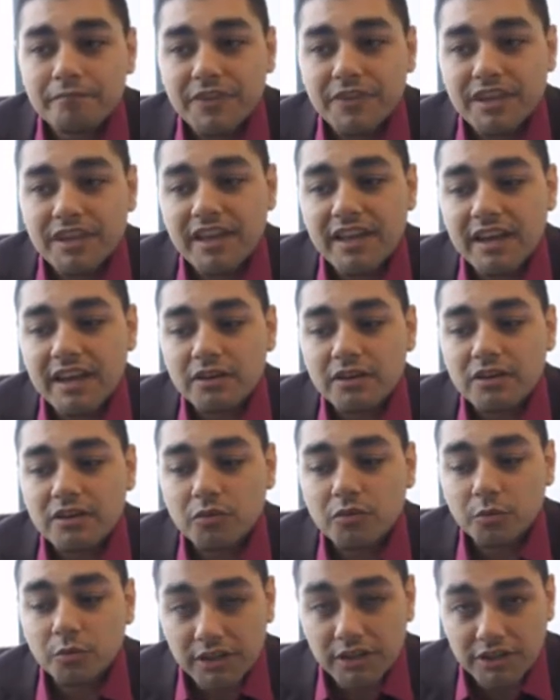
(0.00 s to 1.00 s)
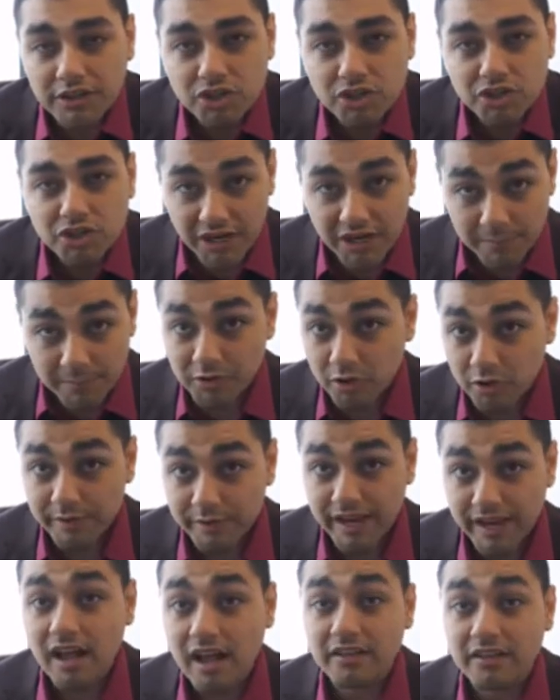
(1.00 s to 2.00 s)
thing that can really shape your
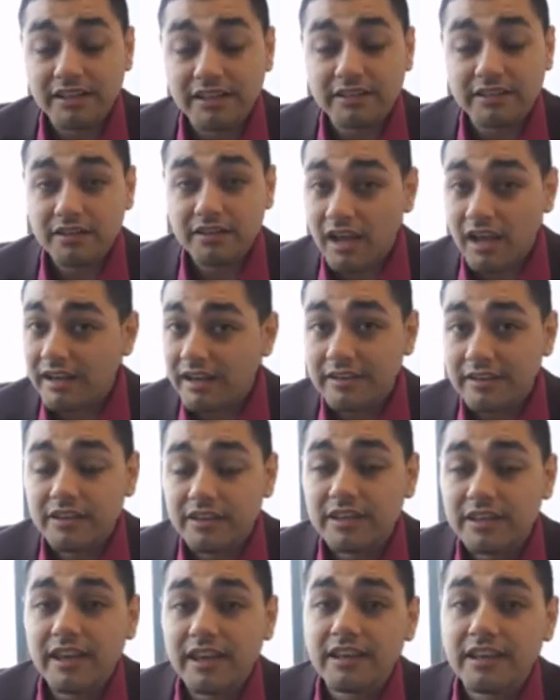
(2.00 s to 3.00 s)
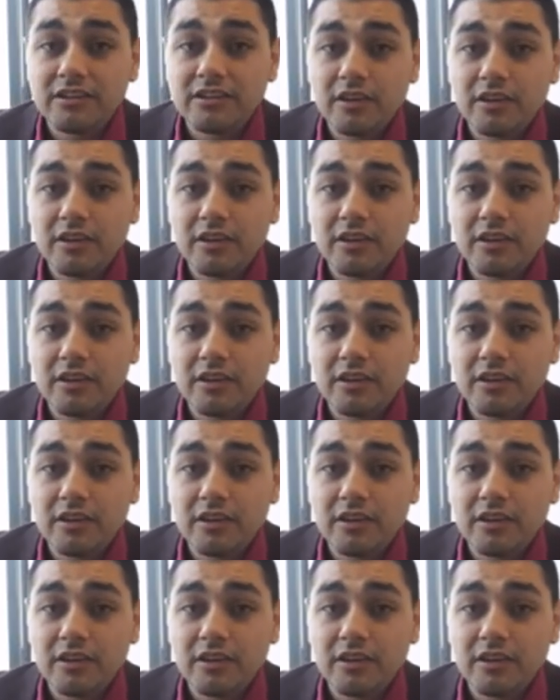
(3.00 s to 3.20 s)
reality. Not even kidding.